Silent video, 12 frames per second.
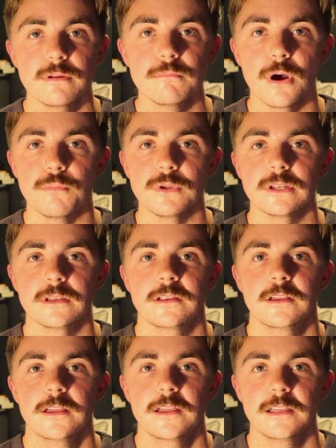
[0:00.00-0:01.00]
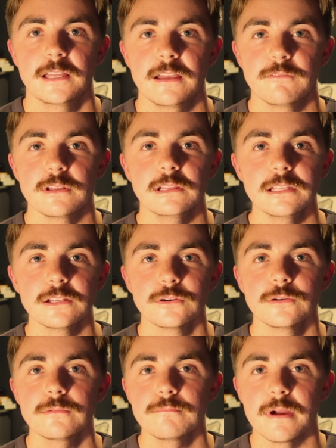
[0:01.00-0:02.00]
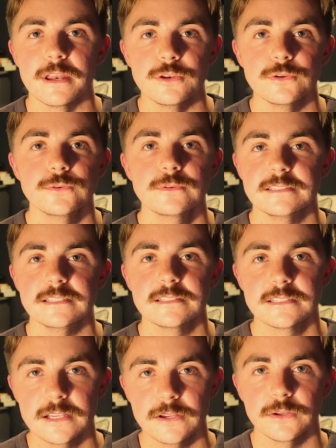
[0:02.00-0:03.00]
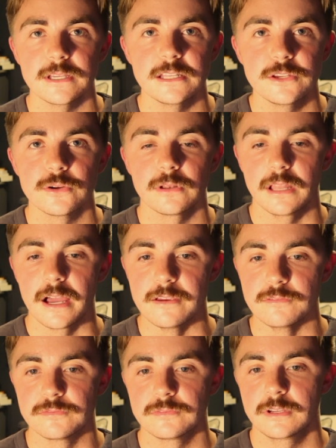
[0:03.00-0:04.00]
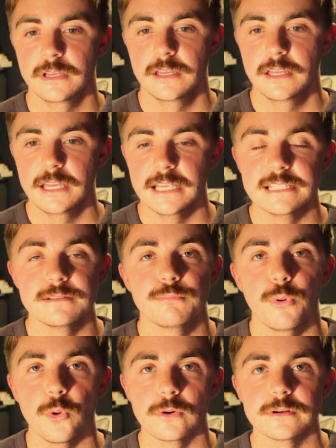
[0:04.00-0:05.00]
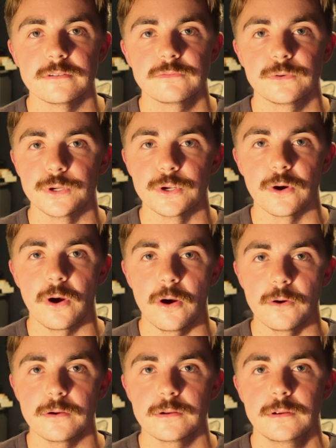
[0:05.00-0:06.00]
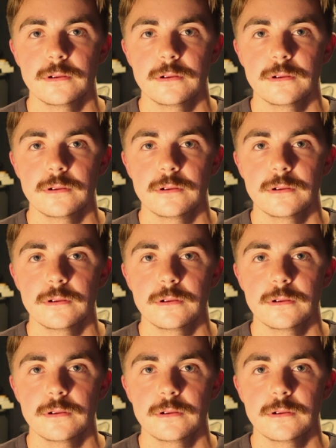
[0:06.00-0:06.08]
moment, every little minute detail in your life is important for your art,